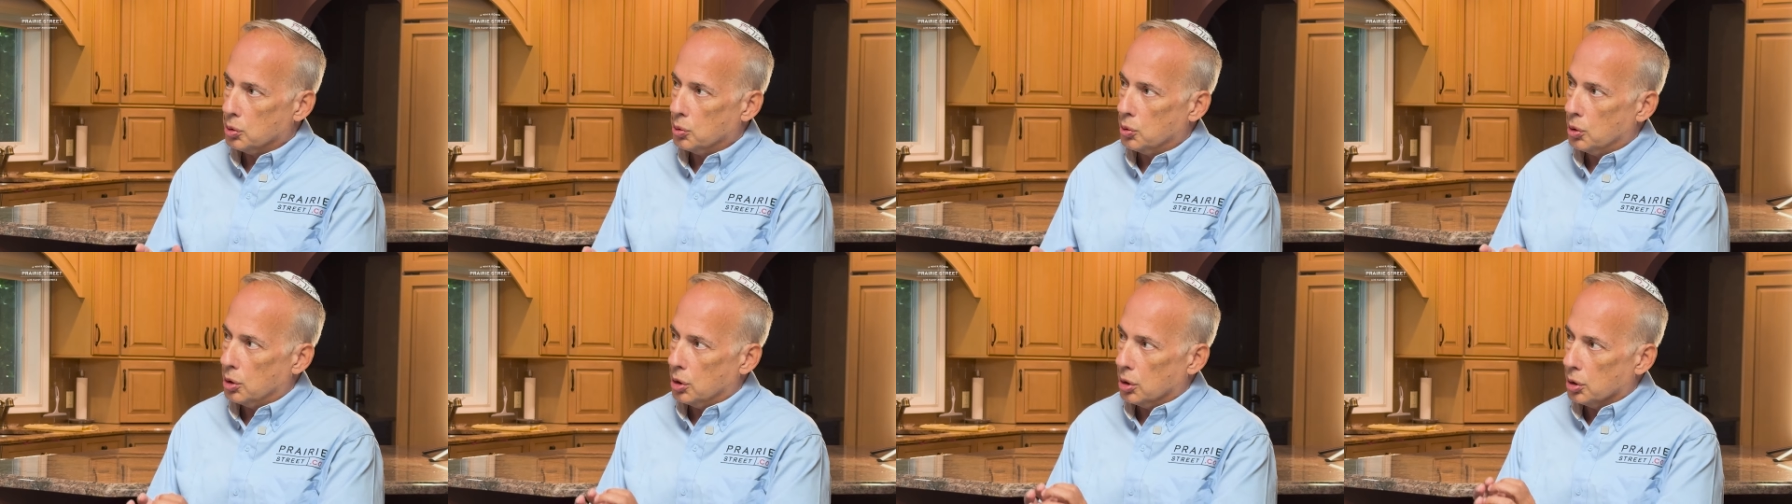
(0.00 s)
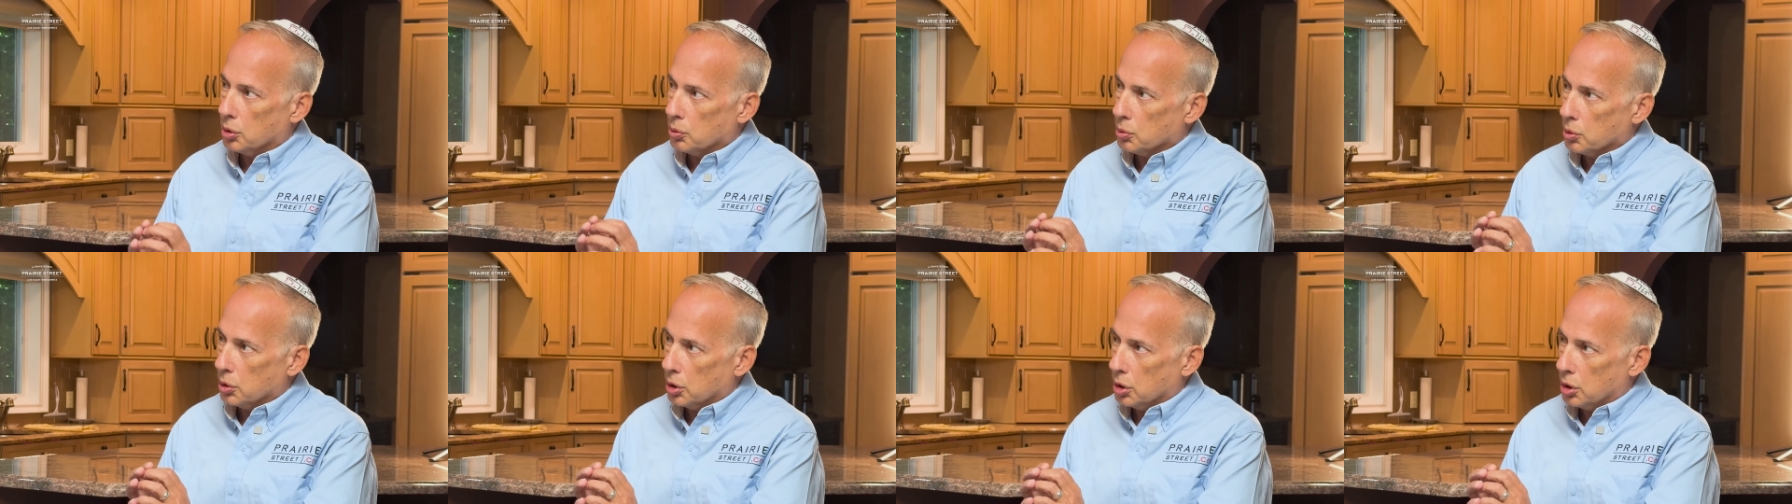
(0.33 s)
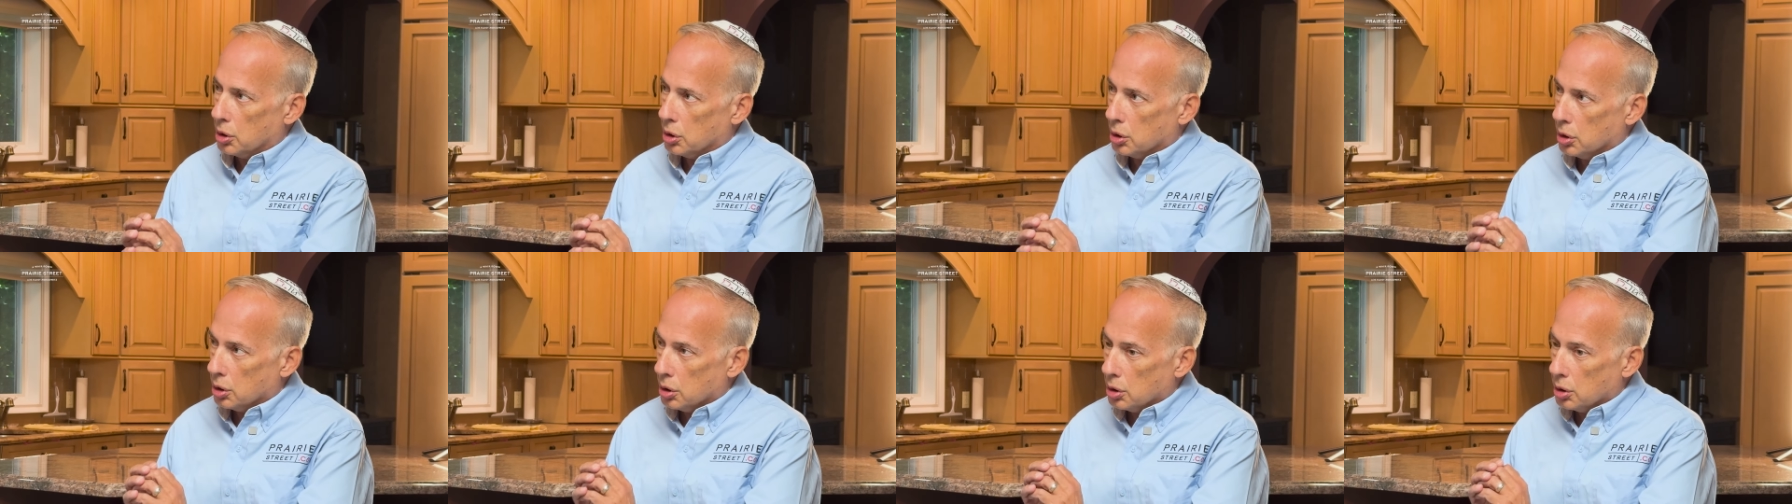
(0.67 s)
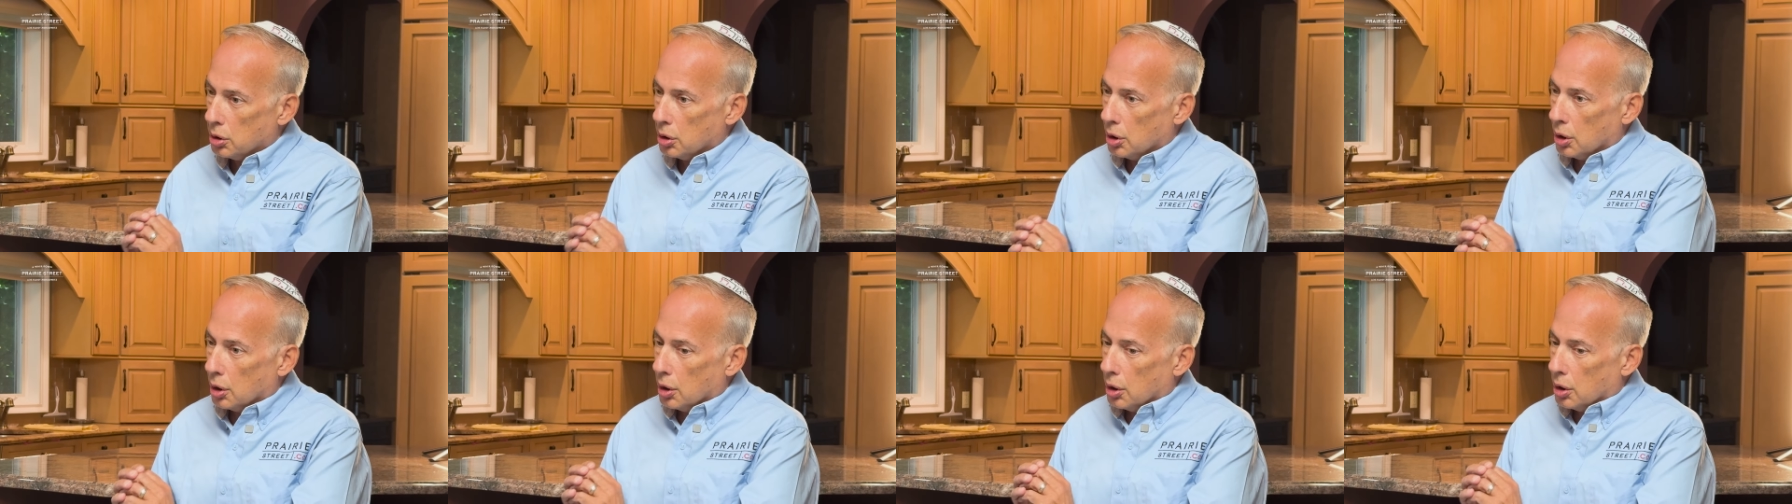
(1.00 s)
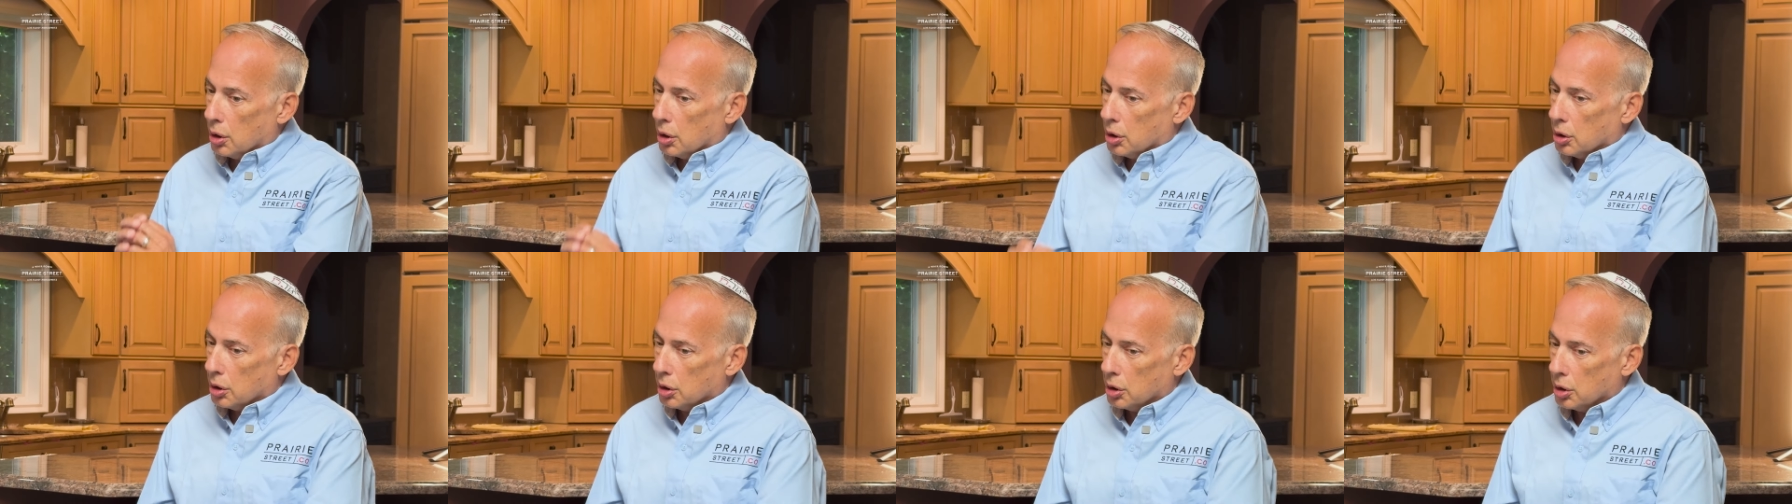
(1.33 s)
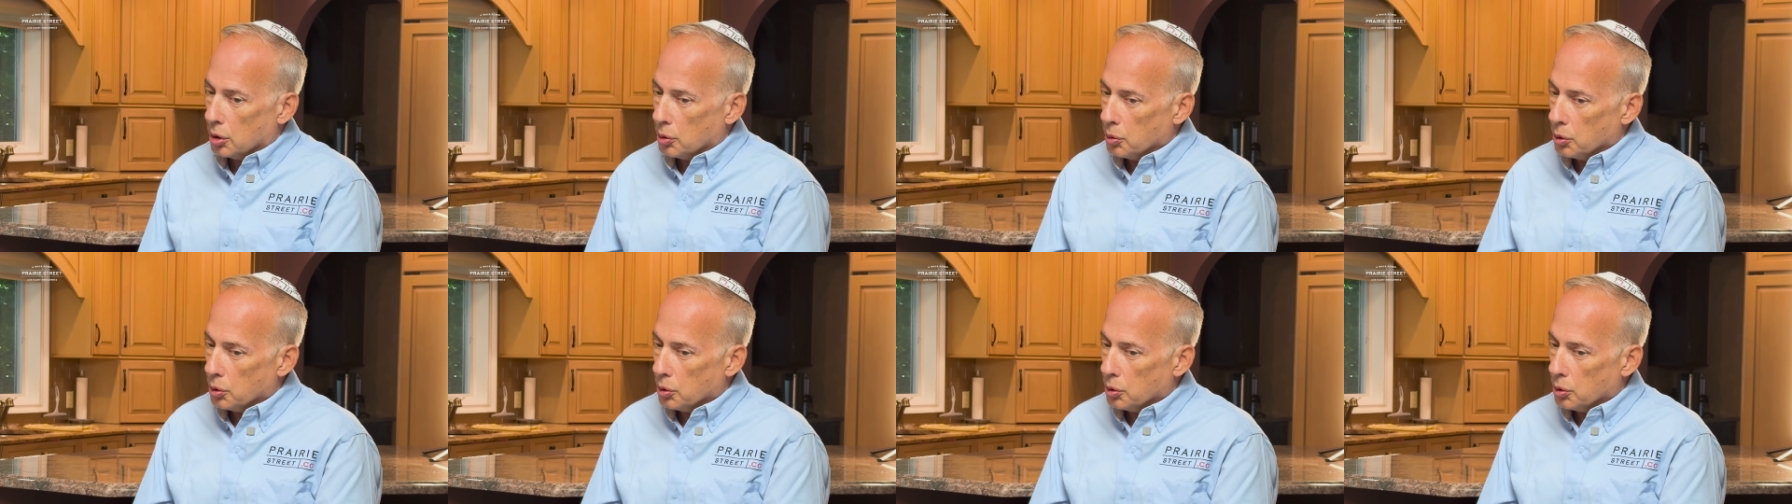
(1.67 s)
world, we could, you know,